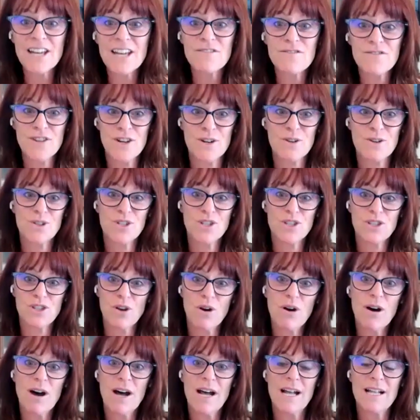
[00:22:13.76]
of those
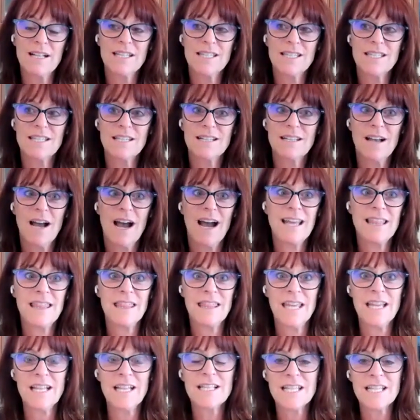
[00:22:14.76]
thoughts, I
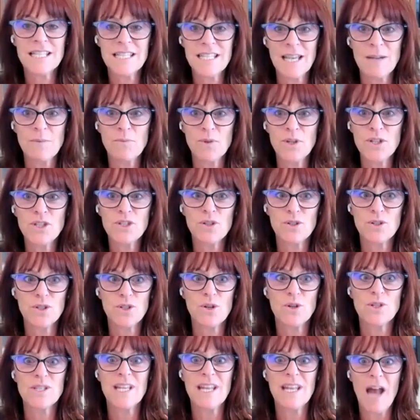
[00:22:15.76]
think the same research
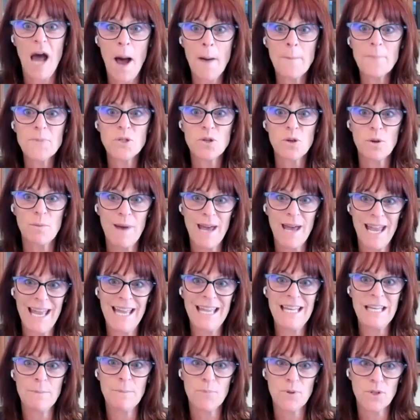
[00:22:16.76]
shows that up to about
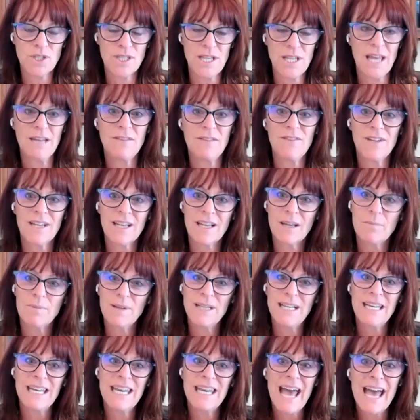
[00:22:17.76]
80% of it could
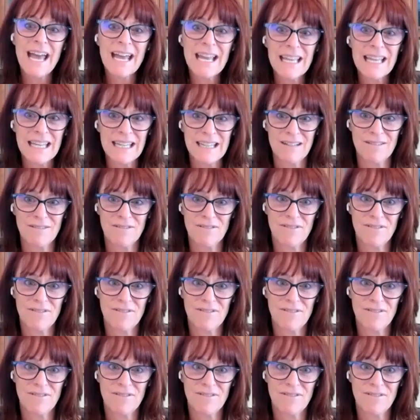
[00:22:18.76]
be negative.